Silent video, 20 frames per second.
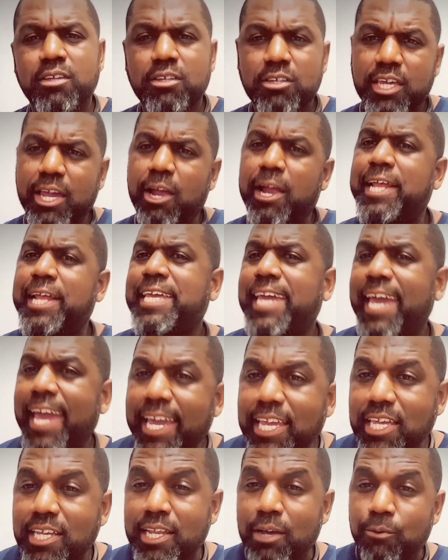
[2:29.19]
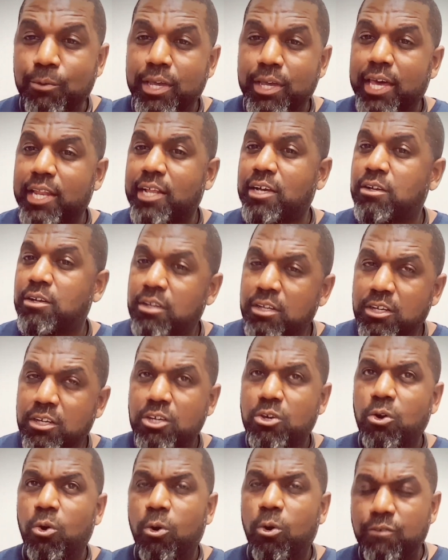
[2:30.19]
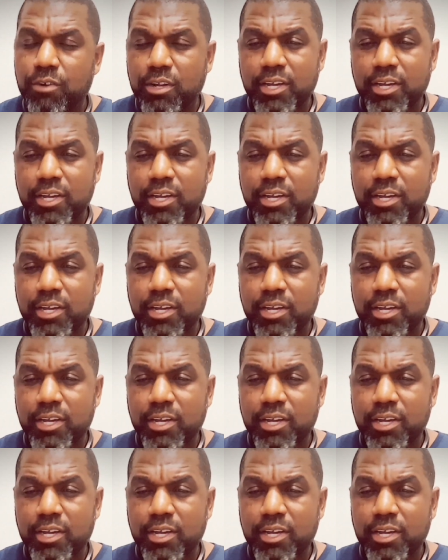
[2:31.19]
Grand Canyon that we gotta go over,